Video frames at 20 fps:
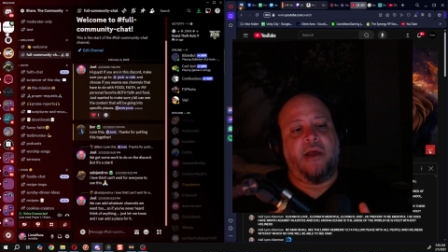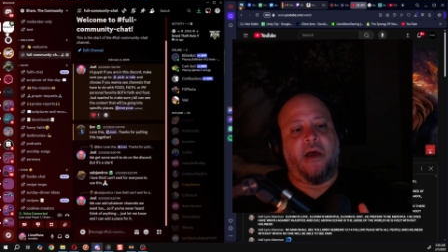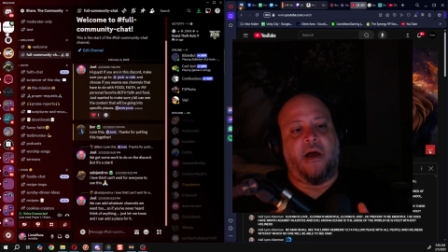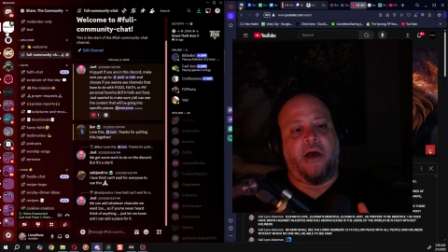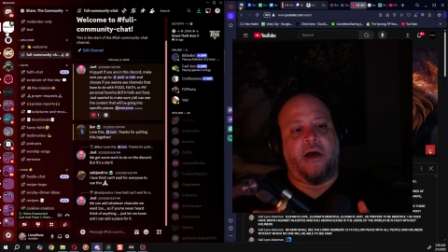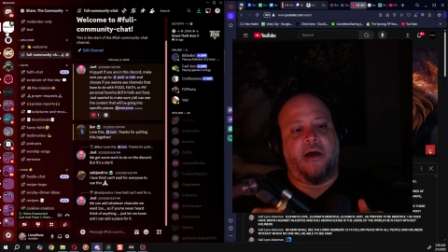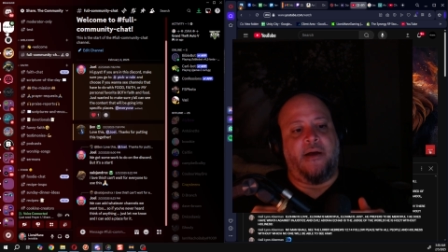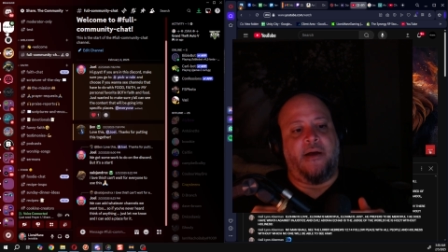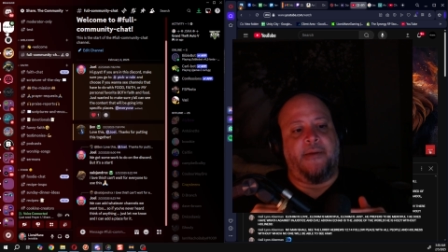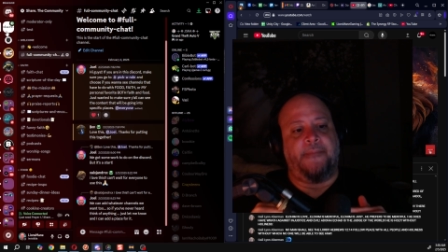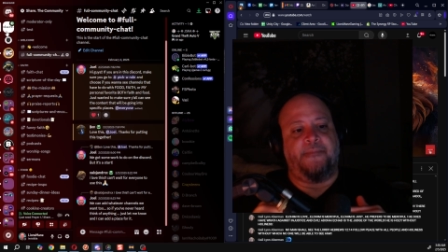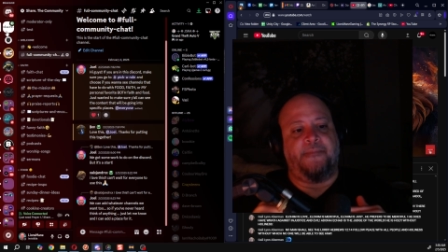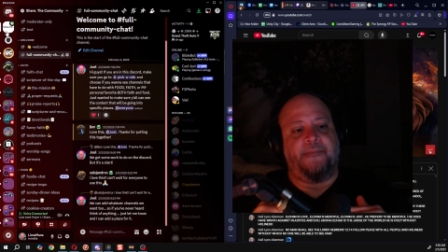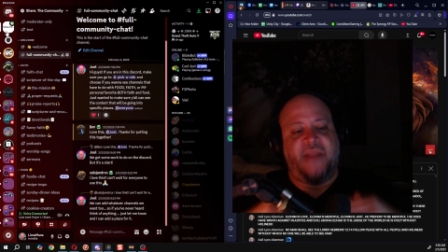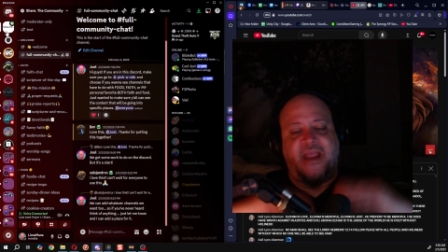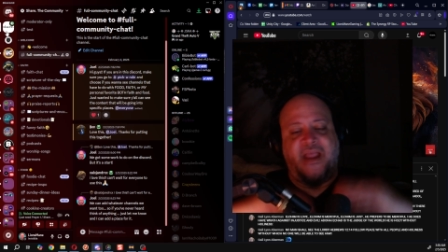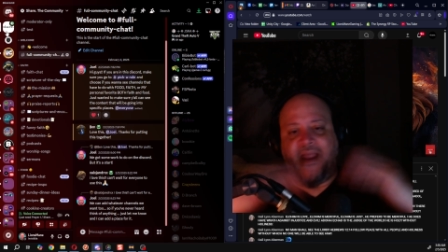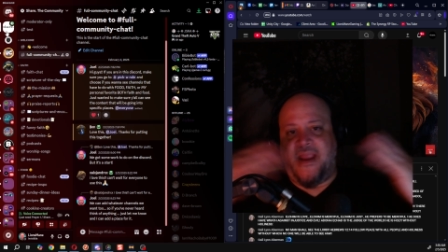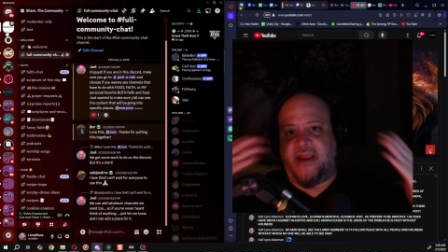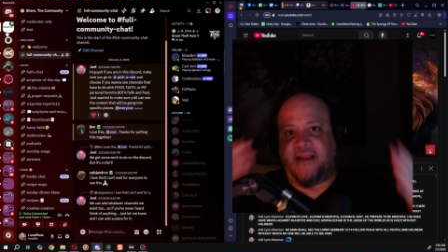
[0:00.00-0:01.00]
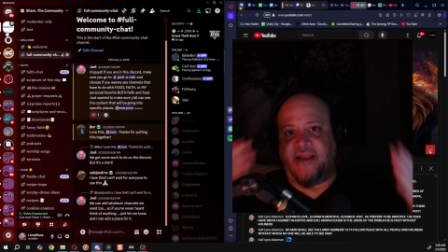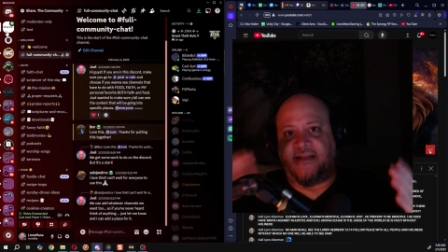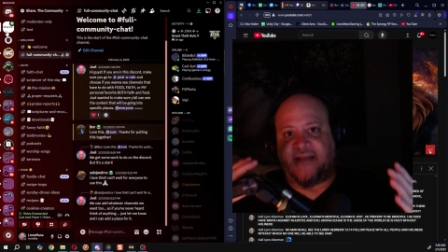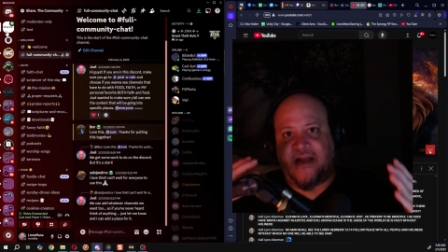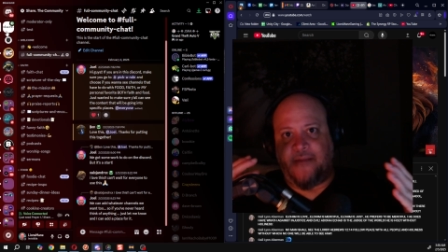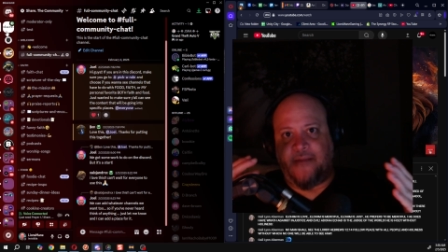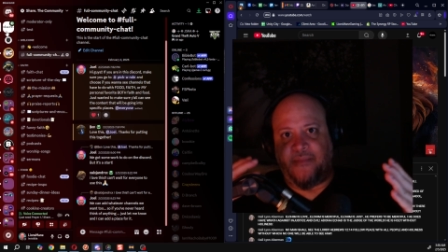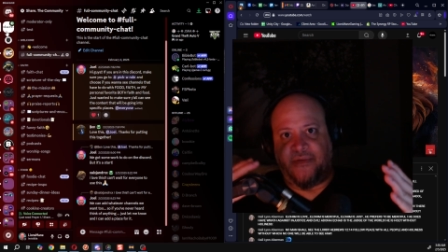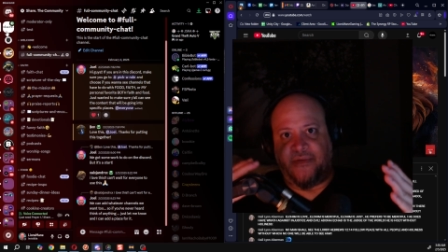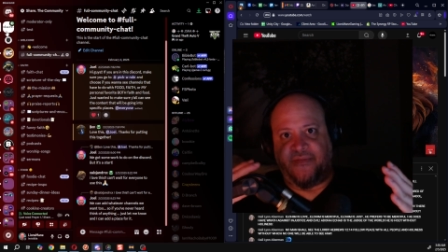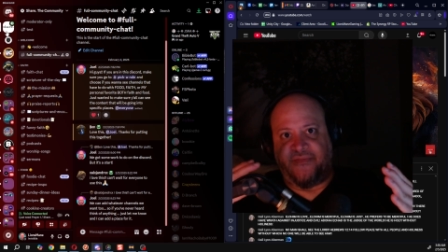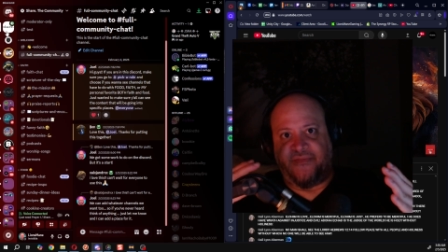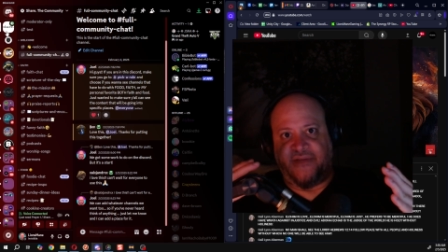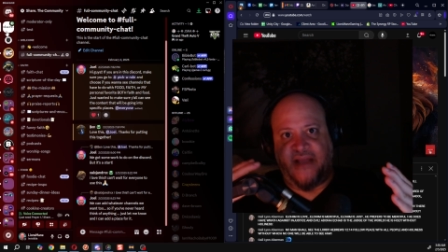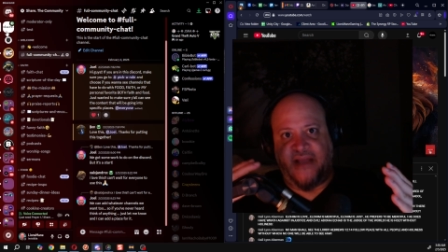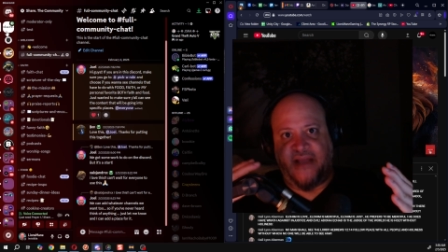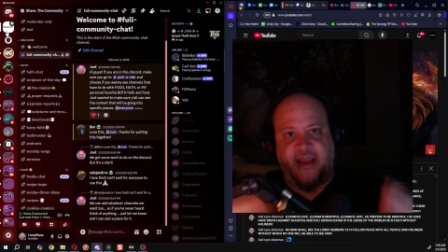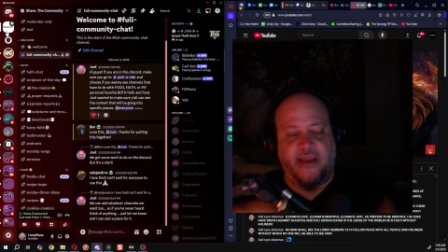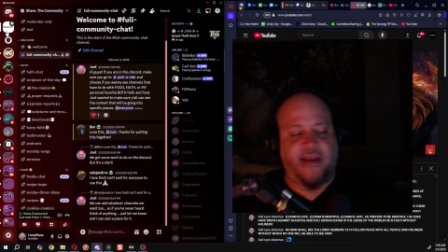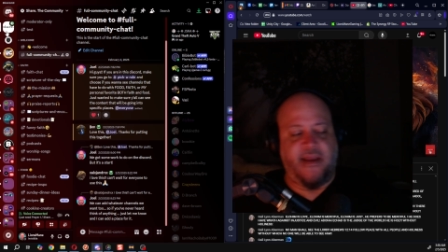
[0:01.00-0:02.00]
Any time of
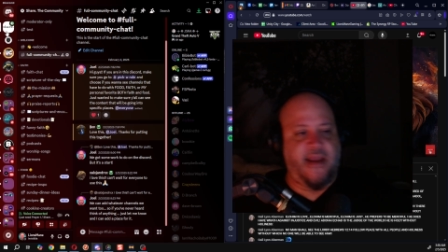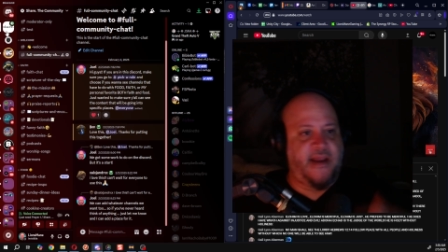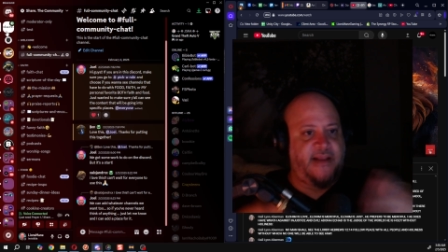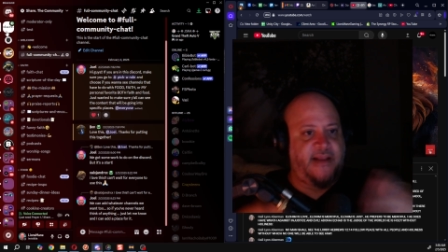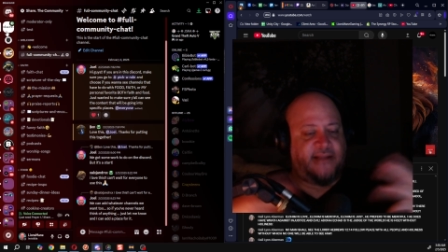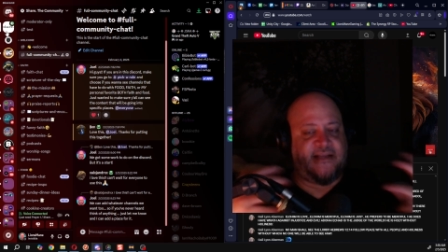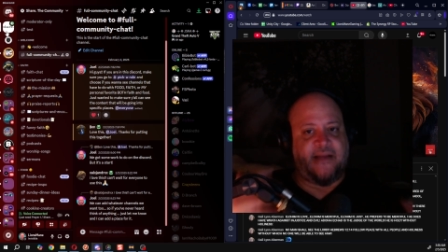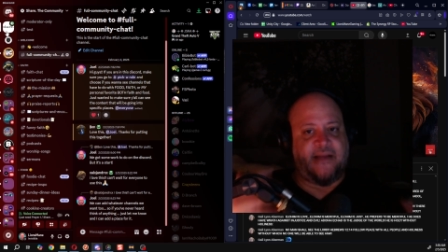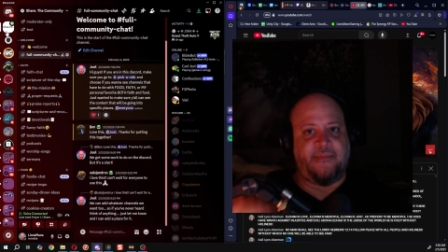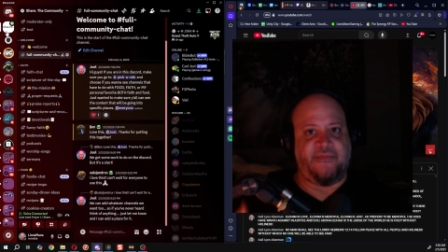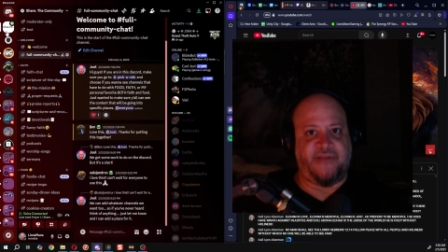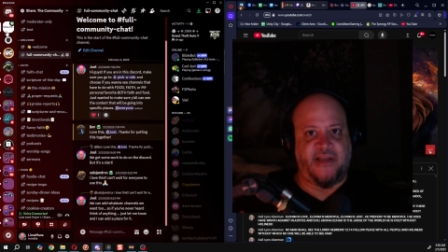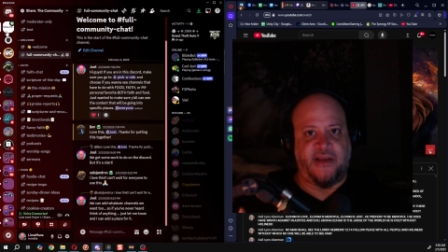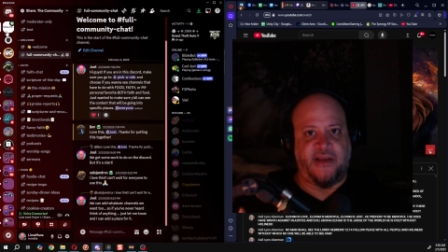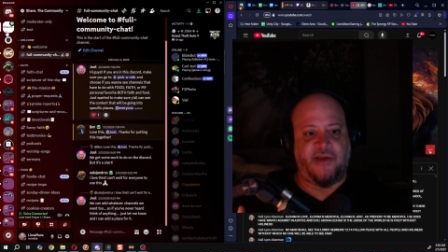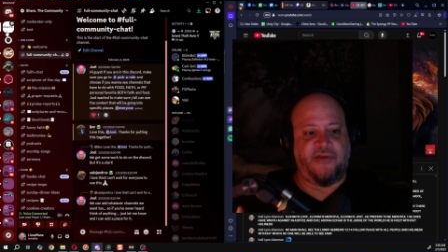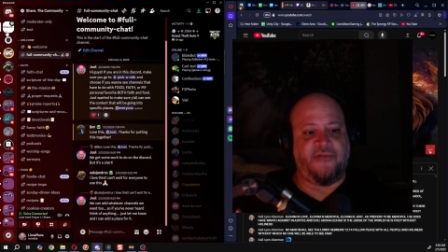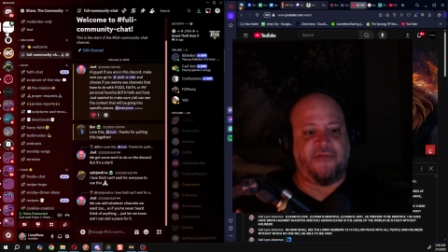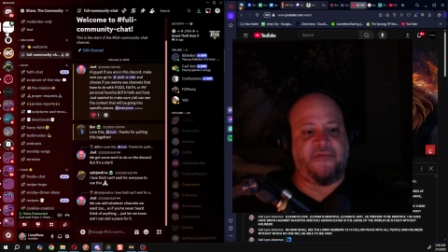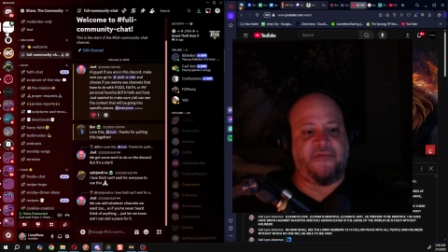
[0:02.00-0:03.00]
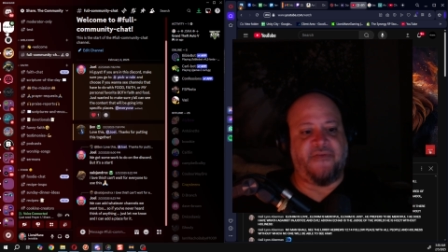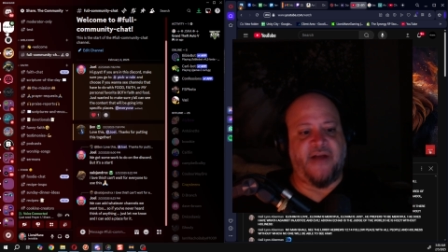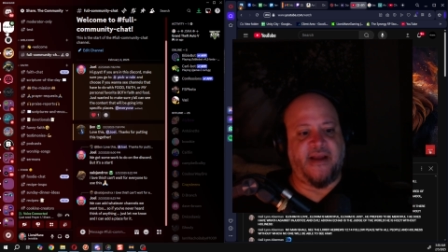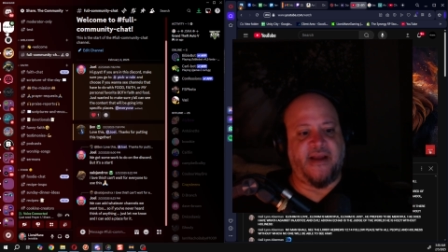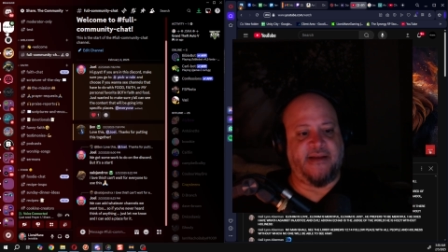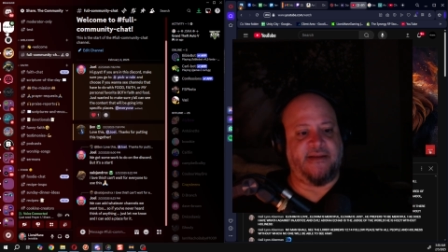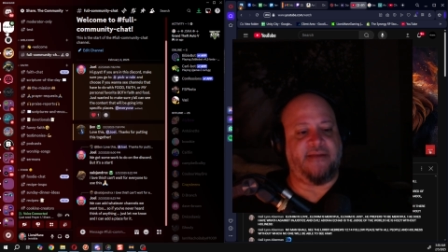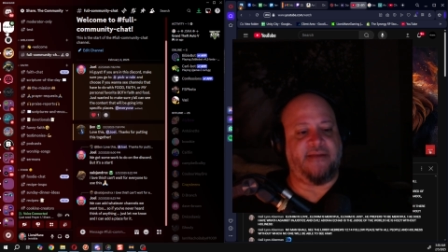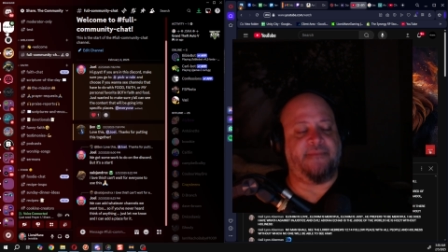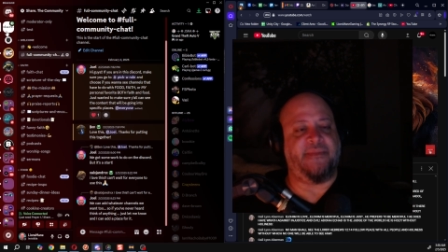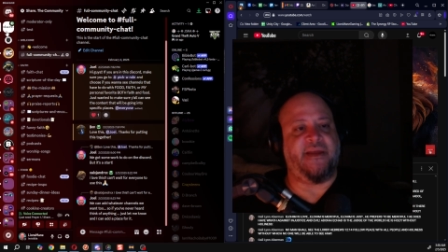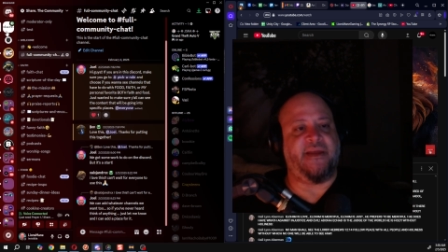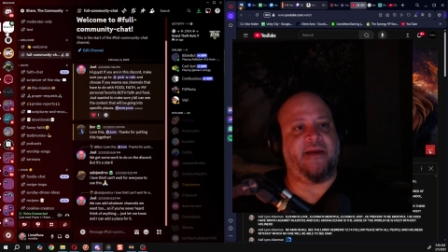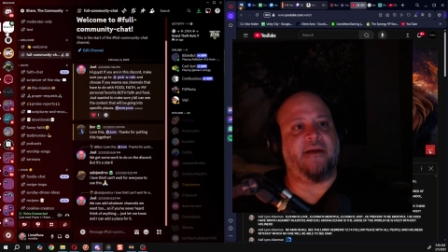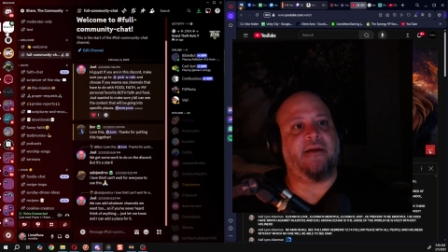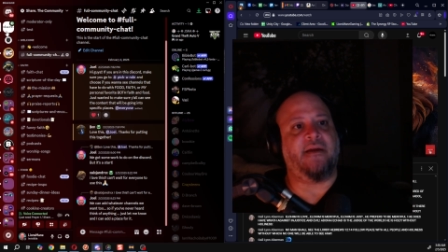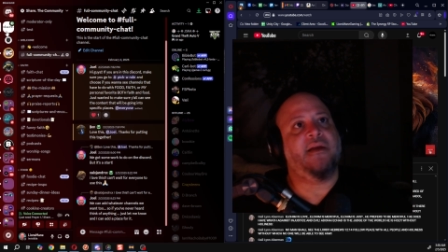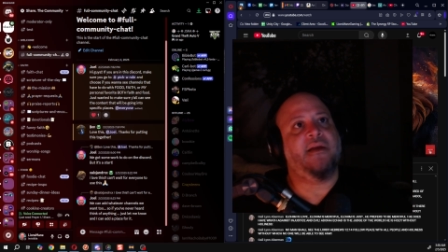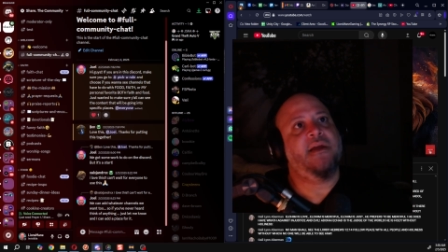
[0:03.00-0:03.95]
day you can find them there.